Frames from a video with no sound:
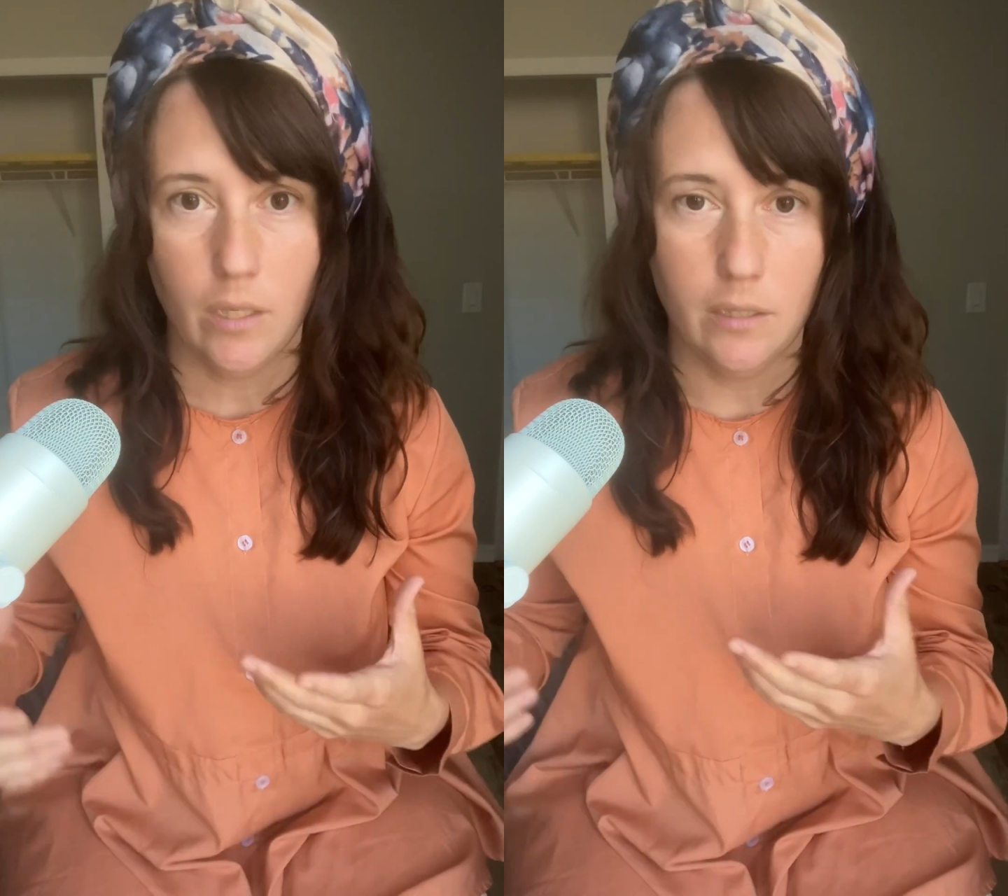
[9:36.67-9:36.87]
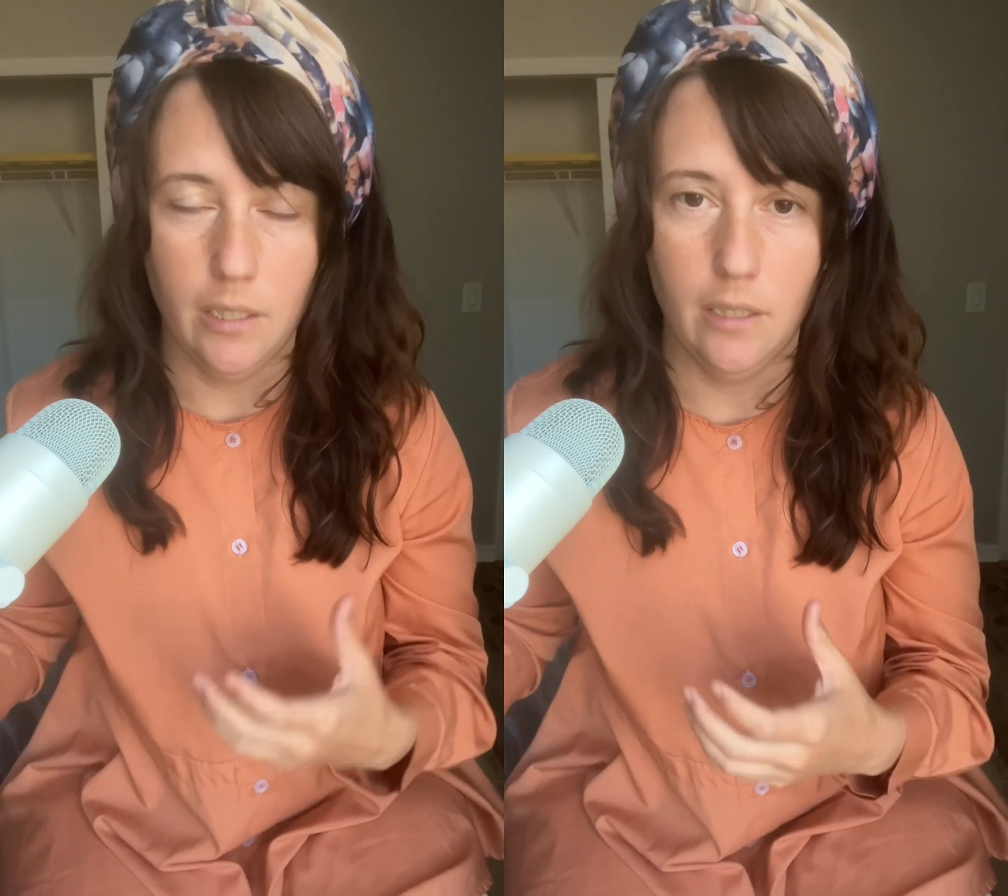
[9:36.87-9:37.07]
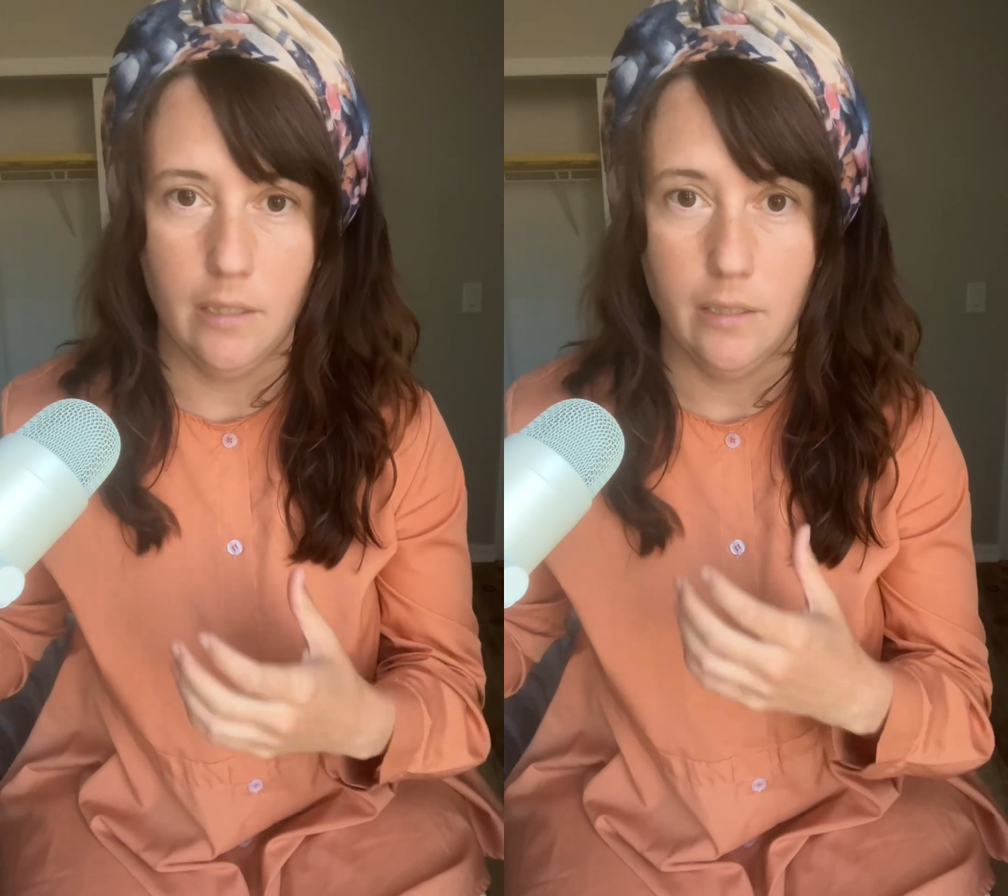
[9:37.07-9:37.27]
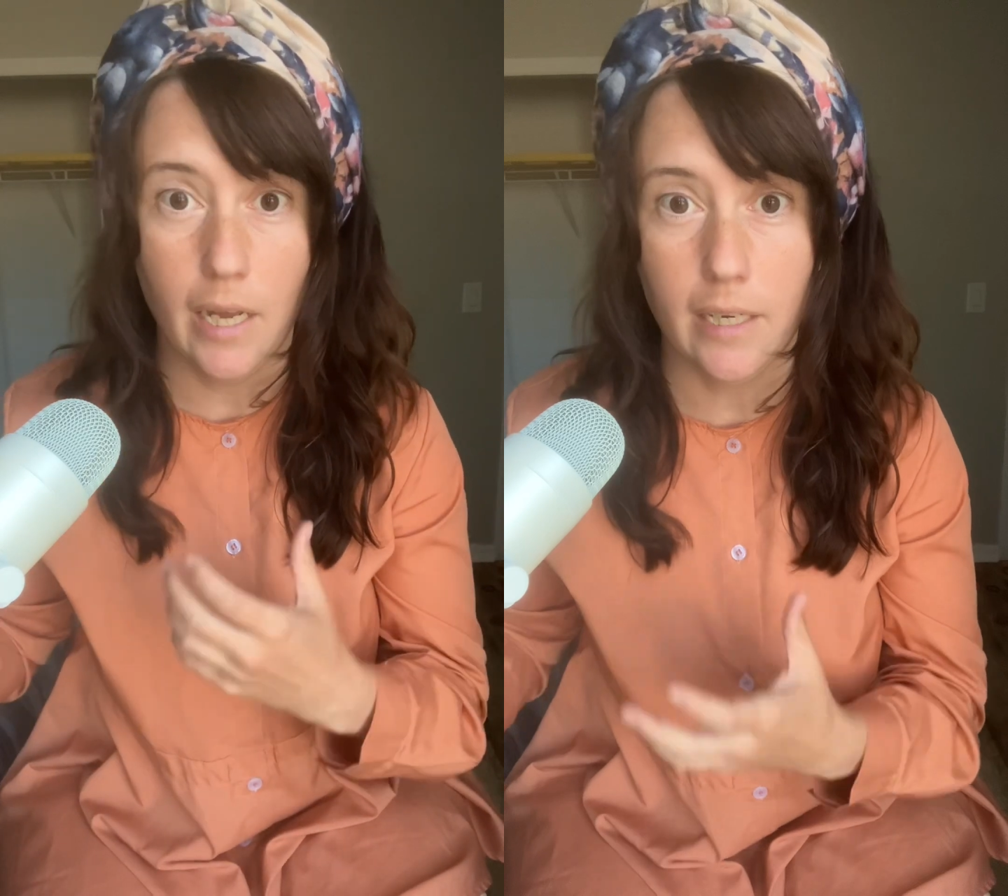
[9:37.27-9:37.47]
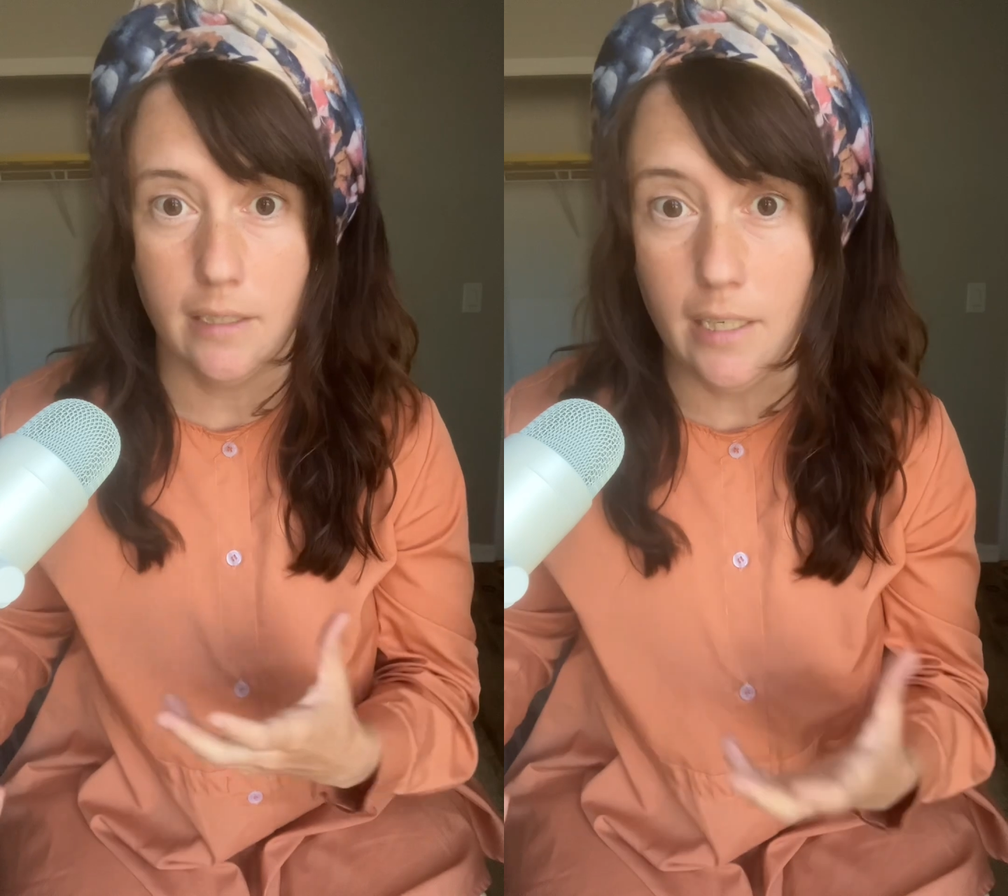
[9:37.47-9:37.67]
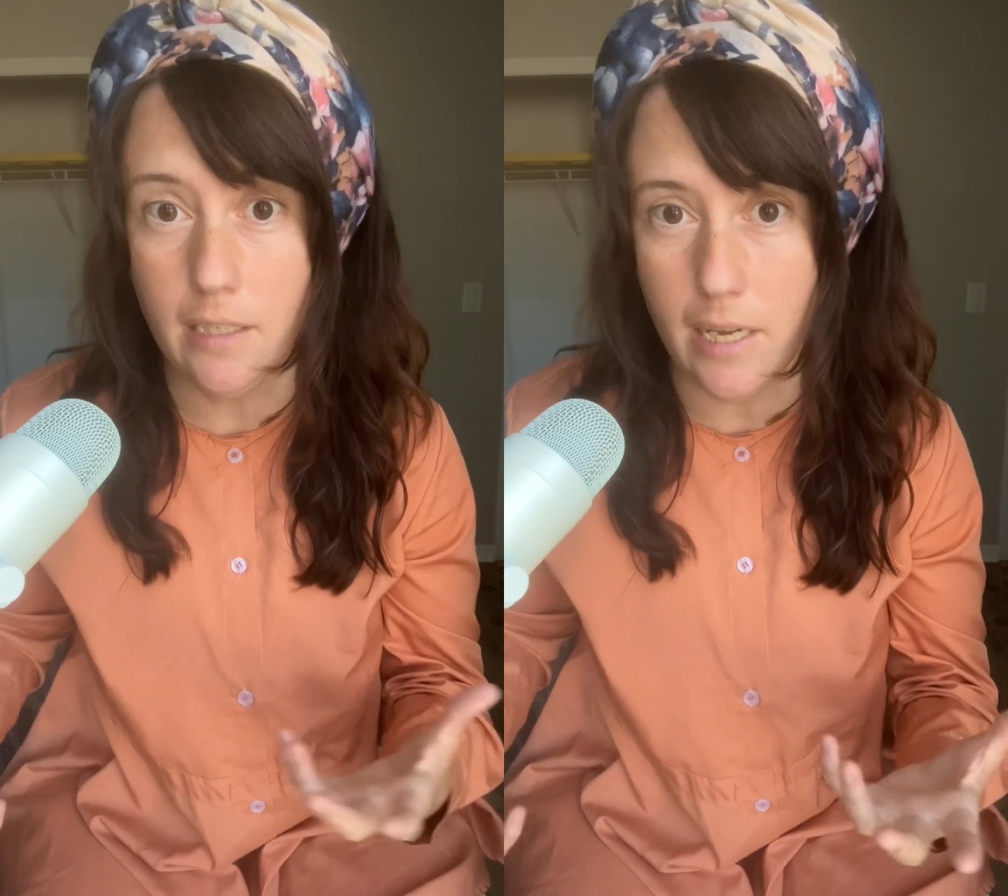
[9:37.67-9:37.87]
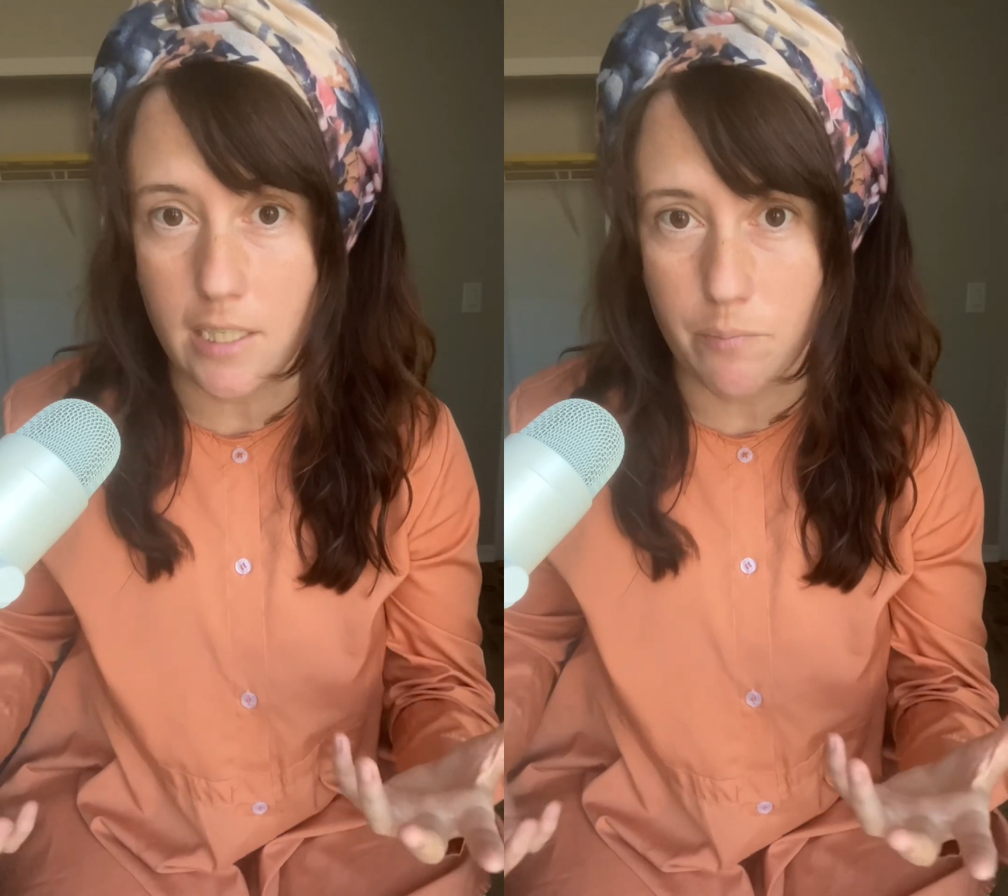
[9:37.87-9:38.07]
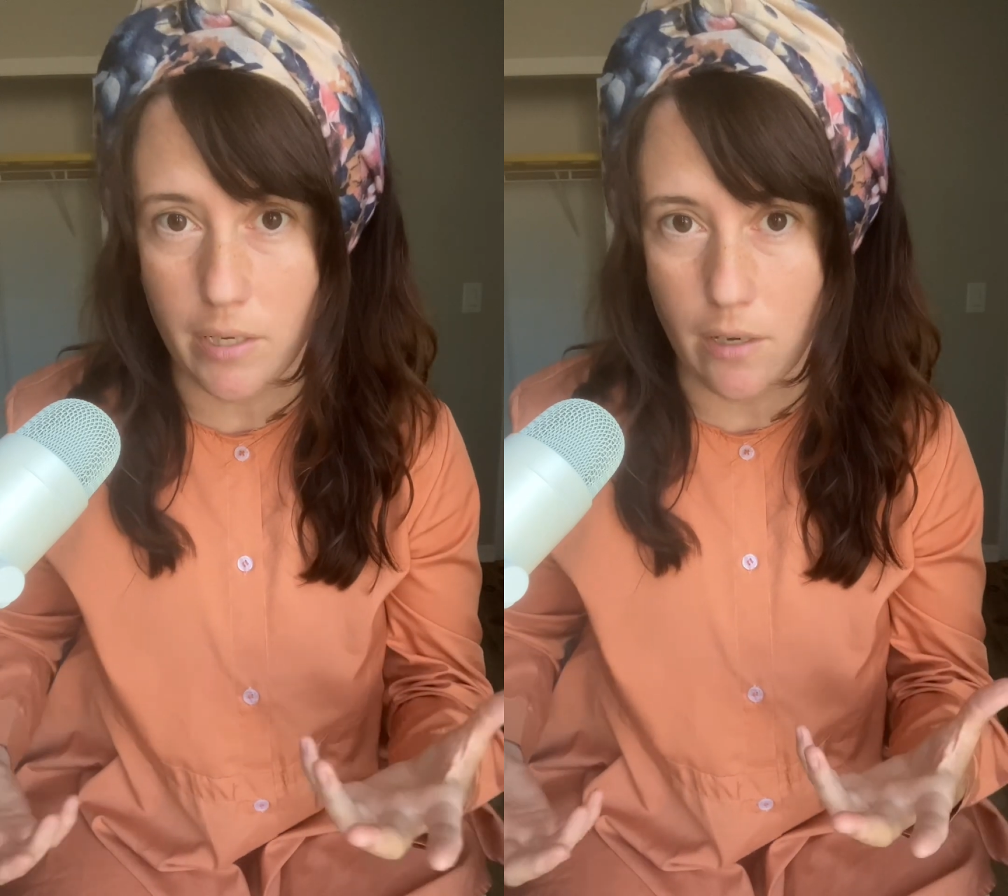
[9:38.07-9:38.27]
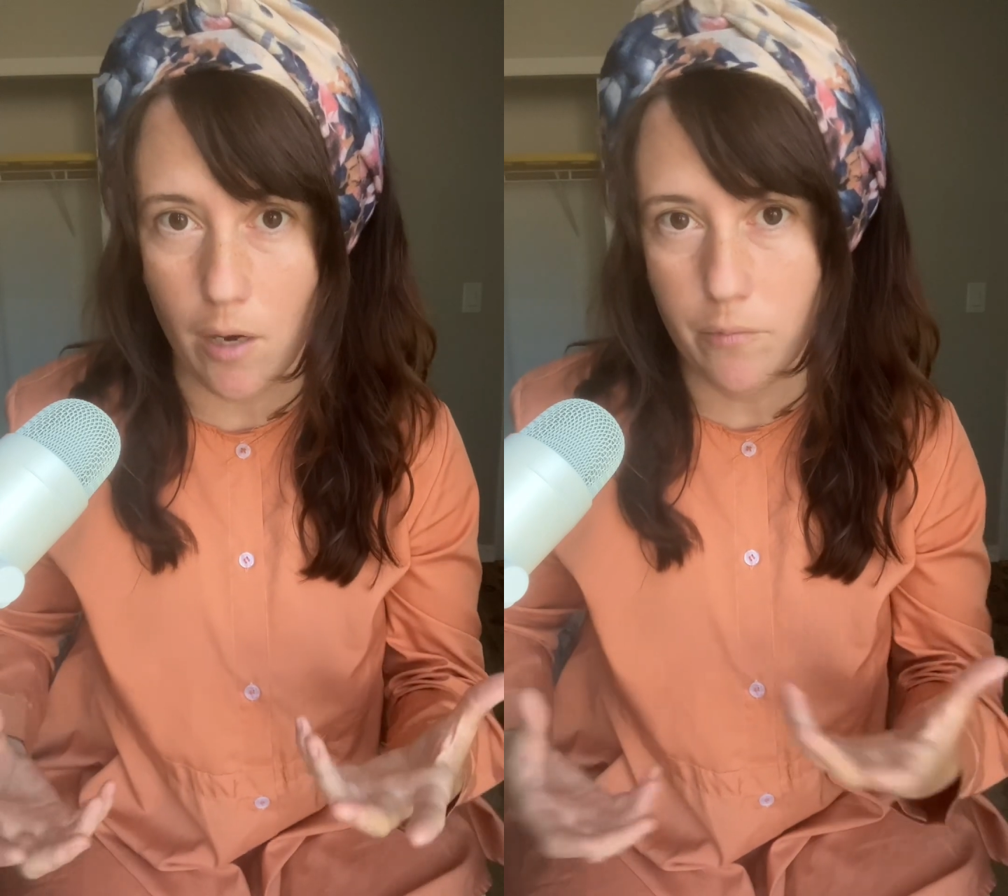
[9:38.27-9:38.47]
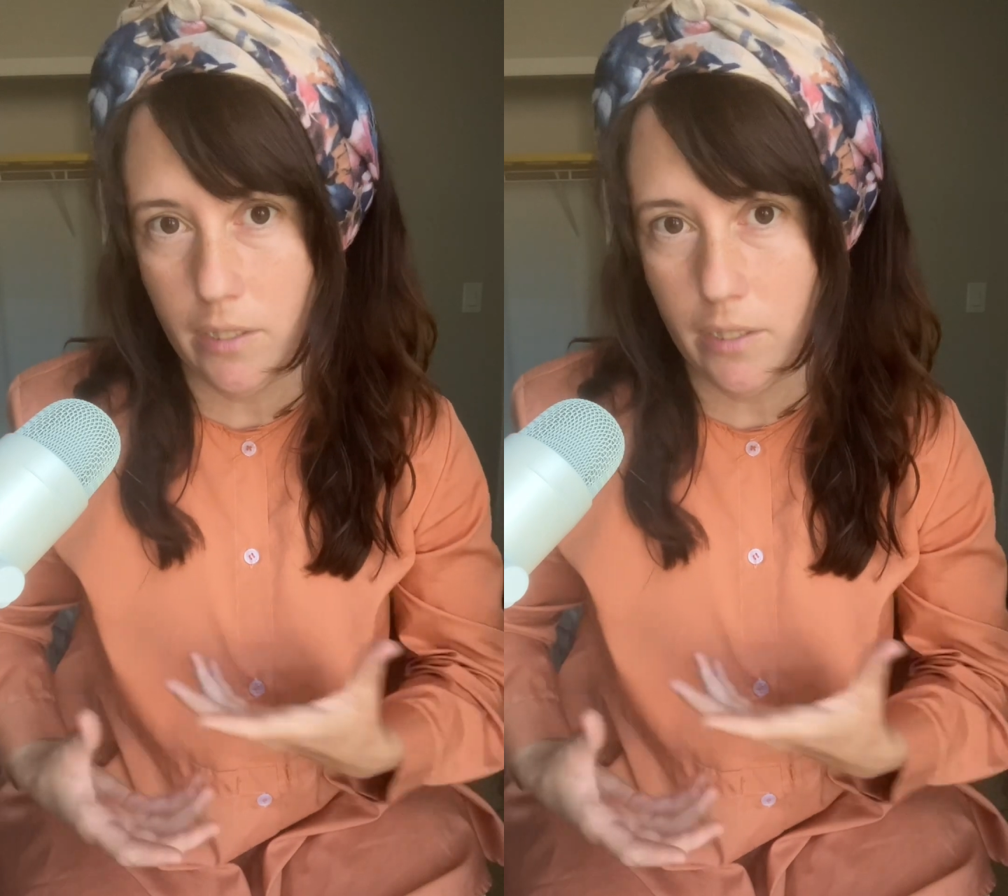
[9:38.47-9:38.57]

Did they speak up?